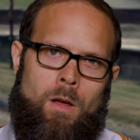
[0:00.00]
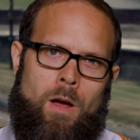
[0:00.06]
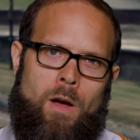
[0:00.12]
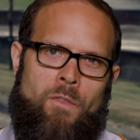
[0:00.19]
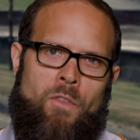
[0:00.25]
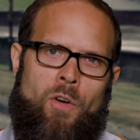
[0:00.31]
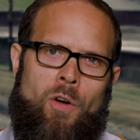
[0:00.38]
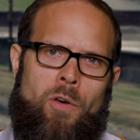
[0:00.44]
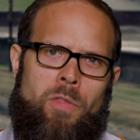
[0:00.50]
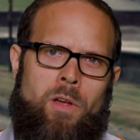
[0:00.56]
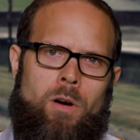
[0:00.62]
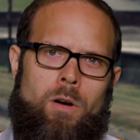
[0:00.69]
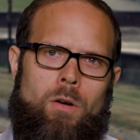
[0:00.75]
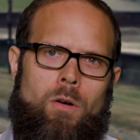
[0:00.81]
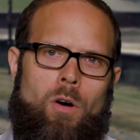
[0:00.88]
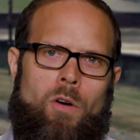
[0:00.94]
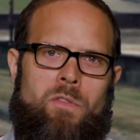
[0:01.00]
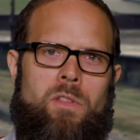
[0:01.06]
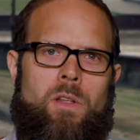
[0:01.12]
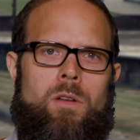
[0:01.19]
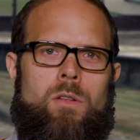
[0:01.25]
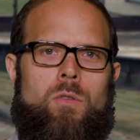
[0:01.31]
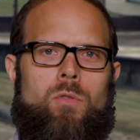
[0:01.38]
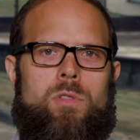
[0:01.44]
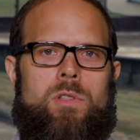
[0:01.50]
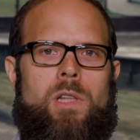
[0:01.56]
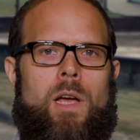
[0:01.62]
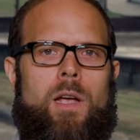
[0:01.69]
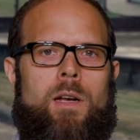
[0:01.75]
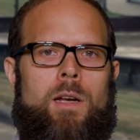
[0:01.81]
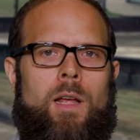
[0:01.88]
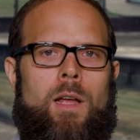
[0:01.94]
A further often used
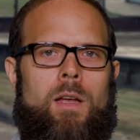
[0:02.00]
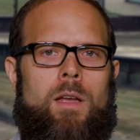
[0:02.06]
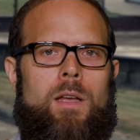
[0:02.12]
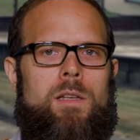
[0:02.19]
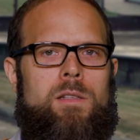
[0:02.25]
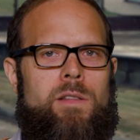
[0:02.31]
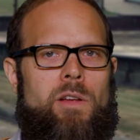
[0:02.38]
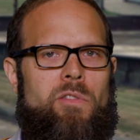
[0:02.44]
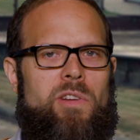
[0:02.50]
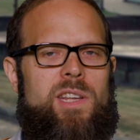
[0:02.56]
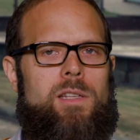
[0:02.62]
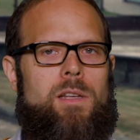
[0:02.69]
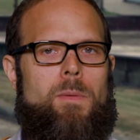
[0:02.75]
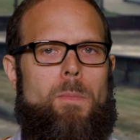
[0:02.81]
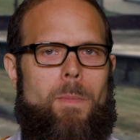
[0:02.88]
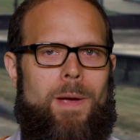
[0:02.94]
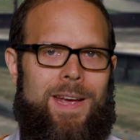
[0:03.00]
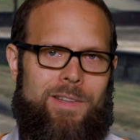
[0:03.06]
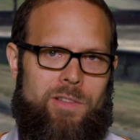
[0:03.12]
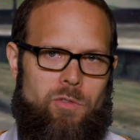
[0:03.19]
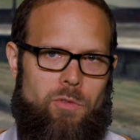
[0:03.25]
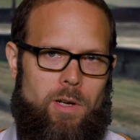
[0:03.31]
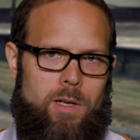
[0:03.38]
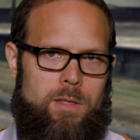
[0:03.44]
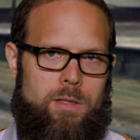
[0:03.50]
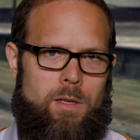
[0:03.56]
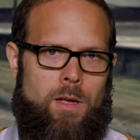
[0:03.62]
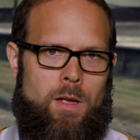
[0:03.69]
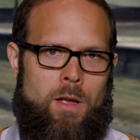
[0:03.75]
technique is the risk matrix,